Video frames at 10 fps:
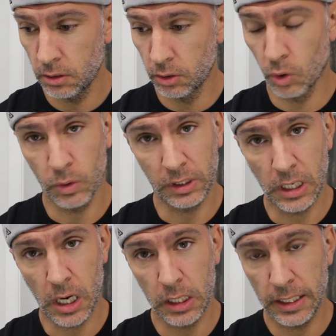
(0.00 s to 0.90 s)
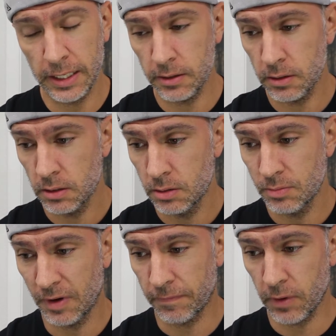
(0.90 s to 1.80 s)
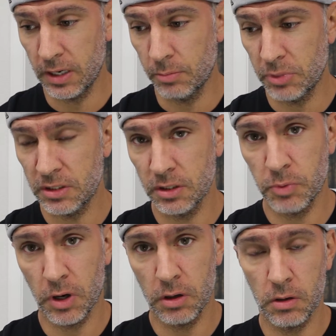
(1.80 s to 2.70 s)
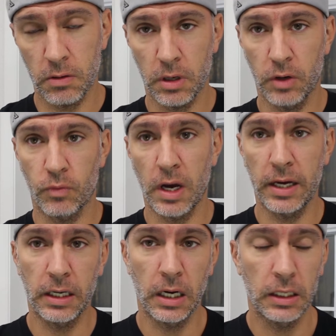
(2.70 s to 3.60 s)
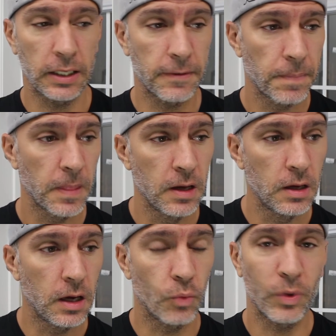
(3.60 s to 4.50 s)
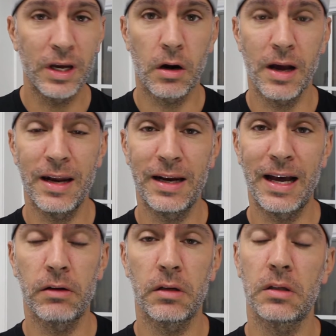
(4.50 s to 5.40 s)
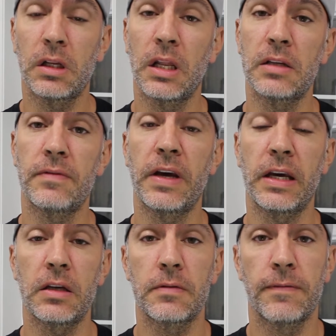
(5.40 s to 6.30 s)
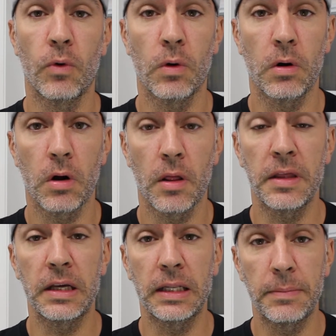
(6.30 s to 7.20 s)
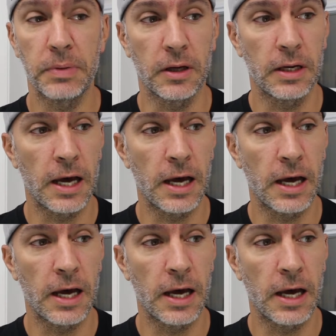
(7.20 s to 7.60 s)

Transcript: Lauren Conlin, my friend and business partner, and Ryan Conley, and we are headed out to Las Vegas for the Olympia.